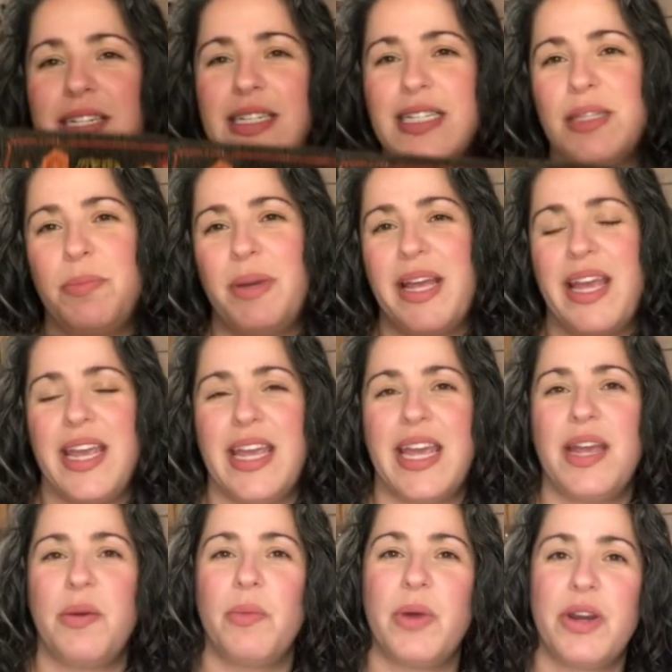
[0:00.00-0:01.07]
display
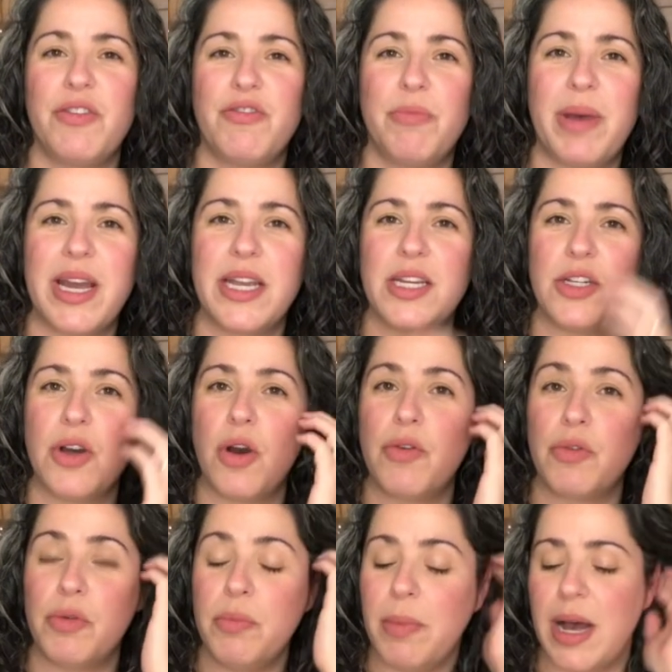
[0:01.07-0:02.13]
in one of my doll
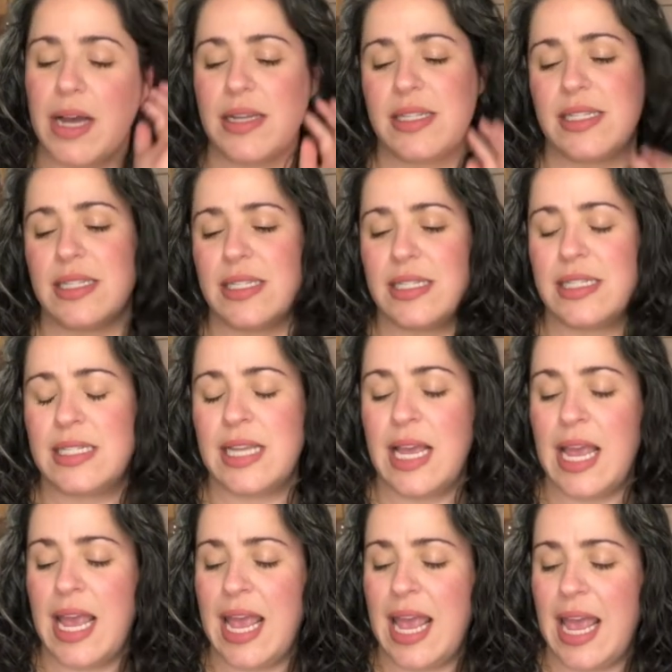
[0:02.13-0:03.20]
room boxes.
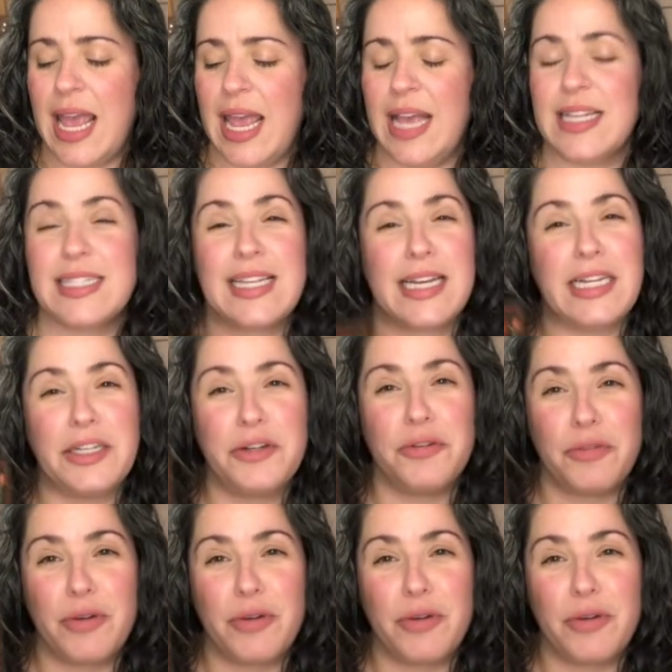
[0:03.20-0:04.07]
It's like a little